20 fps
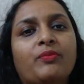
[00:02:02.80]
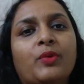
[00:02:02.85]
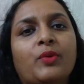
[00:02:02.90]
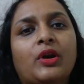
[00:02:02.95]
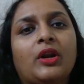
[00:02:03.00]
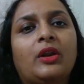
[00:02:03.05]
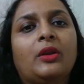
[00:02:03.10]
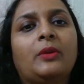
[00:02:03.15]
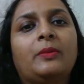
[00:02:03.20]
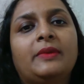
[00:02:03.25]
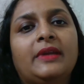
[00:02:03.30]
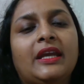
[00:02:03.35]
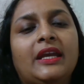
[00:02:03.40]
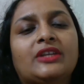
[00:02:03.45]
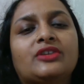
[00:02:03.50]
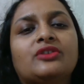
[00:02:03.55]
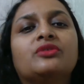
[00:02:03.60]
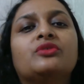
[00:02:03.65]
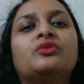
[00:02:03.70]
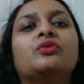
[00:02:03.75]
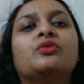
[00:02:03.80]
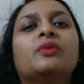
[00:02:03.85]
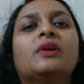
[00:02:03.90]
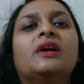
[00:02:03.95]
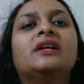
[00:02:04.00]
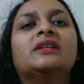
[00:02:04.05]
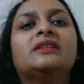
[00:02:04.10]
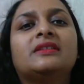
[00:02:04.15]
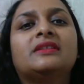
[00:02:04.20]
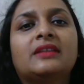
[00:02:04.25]
moral obligation
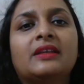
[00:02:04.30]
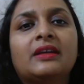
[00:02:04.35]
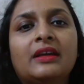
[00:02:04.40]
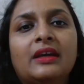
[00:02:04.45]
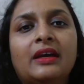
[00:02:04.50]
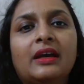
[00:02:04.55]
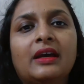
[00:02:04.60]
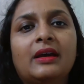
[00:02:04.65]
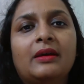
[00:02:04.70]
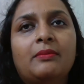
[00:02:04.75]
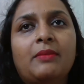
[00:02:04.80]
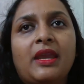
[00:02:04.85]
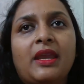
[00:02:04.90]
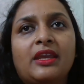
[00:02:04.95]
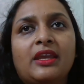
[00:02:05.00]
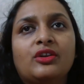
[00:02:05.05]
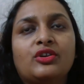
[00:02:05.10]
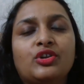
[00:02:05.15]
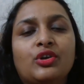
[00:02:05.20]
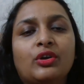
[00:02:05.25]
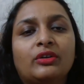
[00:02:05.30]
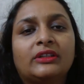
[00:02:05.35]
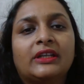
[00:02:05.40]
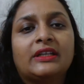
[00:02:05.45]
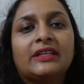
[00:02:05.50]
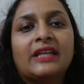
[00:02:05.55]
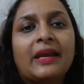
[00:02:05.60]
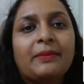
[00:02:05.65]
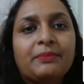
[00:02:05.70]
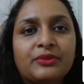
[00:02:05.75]
towards making sure the
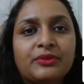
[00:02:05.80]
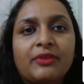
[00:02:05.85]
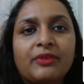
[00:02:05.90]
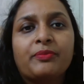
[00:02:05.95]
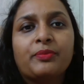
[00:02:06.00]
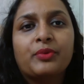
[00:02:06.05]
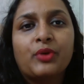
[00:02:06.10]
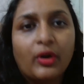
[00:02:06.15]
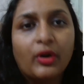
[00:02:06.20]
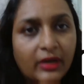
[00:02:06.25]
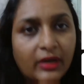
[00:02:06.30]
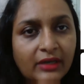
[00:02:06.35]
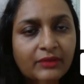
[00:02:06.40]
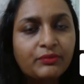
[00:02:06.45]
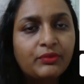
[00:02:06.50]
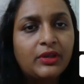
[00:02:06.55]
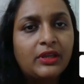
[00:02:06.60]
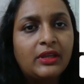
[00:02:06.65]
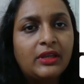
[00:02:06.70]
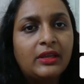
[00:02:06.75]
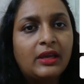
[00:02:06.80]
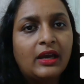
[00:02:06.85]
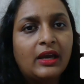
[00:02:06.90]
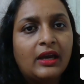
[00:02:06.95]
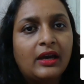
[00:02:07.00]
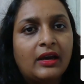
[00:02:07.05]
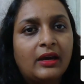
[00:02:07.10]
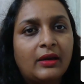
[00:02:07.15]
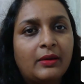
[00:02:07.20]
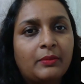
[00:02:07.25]
types of product we
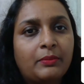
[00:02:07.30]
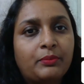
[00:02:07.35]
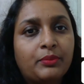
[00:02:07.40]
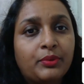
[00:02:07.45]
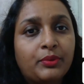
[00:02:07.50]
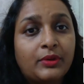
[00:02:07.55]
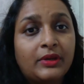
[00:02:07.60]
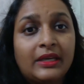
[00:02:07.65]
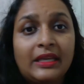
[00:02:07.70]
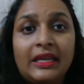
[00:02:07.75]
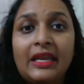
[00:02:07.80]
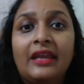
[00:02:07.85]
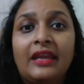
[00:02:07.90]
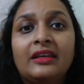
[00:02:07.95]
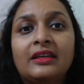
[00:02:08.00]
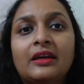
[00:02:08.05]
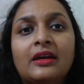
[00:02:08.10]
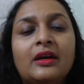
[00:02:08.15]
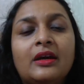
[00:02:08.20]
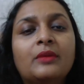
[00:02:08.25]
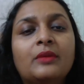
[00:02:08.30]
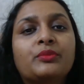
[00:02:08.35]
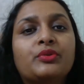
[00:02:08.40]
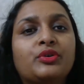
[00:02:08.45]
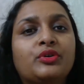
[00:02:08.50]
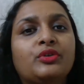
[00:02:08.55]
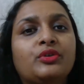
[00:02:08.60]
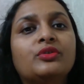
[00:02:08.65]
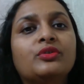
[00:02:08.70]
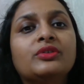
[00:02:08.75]
create,
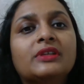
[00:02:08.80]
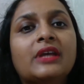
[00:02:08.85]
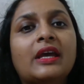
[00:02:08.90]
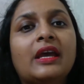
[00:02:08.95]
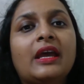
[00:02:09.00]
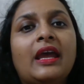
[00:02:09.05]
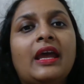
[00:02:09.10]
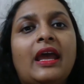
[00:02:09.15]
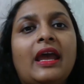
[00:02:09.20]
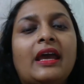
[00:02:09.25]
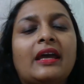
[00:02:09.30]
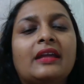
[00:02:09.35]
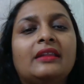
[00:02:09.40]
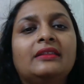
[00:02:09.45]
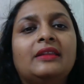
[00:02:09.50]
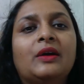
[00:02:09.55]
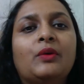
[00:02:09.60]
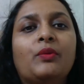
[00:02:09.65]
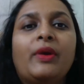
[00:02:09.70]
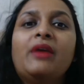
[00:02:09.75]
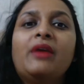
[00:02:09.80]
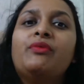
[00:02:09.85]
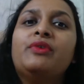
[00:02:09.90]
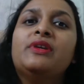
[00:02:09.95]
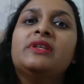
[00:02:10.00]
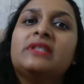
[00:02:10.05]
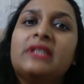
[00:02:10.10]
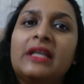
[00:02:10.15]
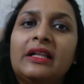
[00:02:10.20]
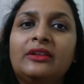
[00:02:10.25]
produce, and the way we
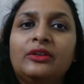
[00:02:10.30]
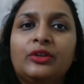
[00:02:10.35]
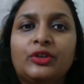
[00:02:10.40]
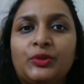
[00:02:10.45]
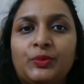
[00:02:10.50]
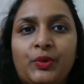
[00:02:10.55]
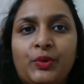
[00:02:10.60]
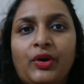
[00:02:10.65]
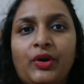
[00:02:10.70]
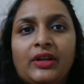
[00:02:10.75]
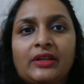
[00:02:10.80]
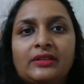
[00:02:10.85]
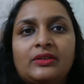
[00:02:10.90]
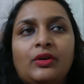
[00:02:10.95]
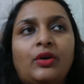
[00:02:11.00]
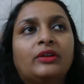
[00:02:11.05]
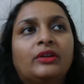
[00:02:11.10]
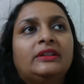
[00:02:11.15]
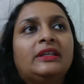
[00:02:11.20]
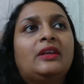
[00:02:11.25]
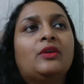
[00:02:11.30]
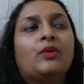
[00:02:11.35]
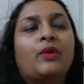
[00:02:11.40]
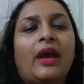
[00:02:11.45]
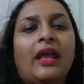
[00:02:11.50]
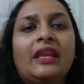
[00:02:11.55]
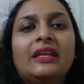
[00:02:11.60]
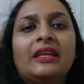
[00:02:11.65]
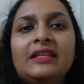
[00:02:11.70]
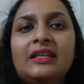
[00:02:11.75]
sell those products, or the
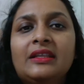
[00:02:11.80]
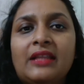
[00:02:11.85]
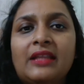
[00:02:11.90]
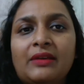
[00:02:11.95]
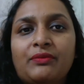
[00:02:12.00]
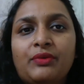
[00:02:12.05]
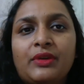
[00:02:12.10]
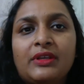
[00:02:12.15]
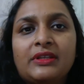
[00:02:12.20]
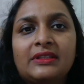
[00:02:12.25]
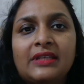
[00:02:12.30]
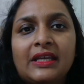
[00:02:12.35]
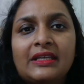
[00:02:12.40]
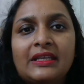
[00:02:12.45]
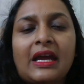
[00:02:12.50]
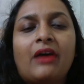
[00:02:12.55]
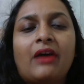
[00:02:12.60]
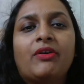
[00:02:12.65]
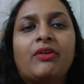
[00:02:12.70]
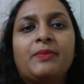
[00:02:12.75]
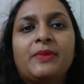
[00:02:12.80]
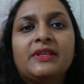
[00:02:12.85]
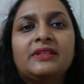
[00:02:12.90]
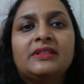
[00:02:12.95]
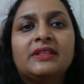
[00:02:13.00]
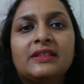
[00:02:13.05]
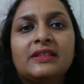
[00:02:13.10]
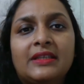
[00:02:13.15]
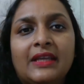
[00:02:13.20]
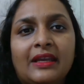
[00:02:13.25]
locality that we set our
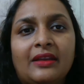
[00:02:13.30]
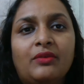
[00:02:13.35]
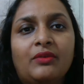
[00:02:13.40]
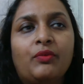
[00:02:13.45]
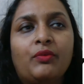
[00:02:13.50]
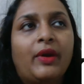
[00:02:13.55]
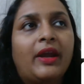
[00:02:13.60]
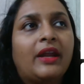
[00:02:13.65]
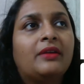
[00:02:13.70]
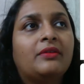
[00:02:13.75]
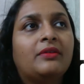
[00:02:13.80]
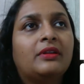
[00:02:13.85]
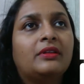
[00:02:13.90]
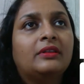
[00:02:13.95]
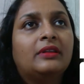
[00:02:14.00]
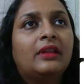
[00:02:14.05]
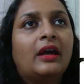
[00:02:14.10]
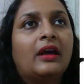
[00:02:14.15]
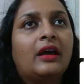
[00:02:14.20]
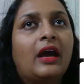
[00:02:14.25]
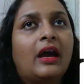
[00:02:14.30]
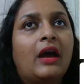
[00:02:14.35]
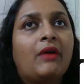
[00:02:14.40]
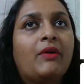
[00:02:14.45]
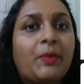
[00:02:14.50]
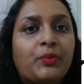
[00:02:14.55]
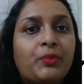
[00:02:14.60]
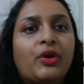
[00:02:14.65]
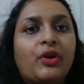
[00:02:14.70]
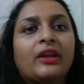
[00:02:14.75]
business in, where
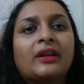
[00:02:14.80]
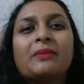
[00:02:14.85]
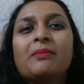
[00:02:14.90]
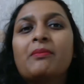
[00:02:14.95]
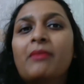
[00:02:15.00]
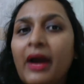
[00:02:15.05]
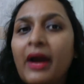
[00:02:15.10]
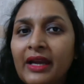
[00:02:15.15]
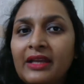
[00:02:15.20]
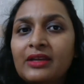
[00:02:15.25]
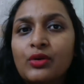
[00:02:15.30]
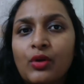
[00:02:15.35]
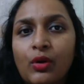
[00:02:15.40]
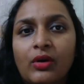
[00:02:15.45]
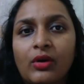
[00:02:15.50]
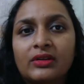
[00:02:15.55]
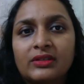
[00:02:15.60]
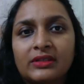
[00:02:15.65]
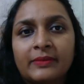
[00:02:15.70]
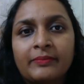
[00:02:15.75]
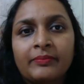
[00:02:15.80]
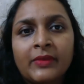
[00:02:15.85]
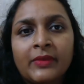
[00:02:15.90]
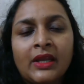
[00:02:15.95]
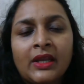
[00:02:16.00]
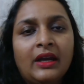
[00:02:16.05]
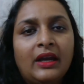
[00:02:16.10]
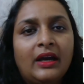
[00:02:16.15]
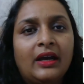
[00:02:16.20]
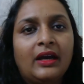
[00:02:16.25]
our product might cause
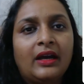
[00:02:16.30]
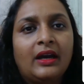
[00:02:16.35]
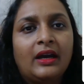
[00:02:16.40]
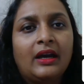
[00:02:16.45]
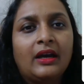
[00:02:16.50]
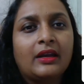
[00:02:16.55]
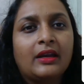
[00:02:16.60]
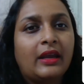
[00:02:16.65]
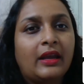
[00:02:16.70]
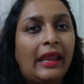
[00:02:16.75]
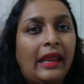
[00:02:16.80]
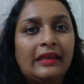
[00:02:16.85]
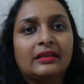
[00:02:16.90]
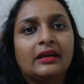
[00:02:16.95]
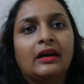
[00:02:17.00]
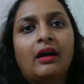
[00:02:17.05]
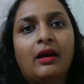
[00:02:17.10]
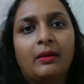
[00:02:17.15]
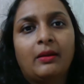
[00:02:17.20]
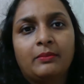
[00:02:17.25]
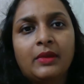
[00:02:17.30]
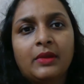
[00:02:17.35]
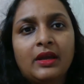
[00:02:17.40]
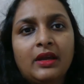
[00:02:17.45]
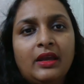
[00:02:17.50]
a great harm